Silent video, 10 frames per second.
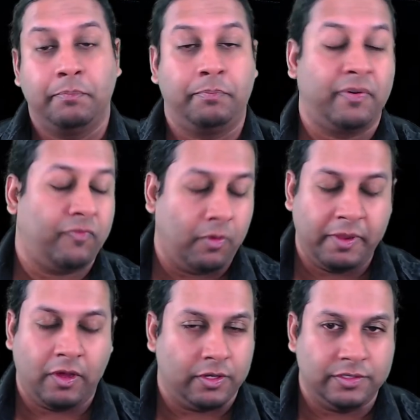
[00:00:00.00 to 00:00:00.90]

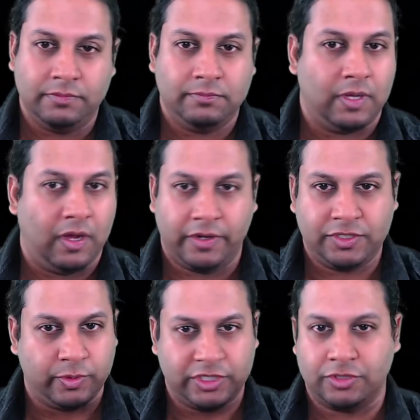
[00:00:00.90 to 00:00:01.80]
performing on a
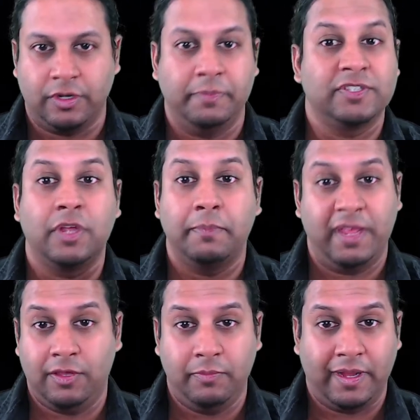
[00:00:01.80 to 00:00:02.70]
Twitch stream is going to
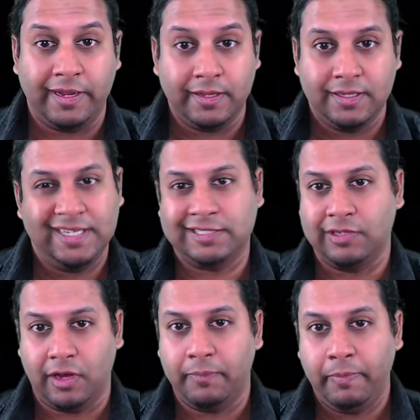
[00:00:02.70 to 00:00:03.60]
make you money. It's not.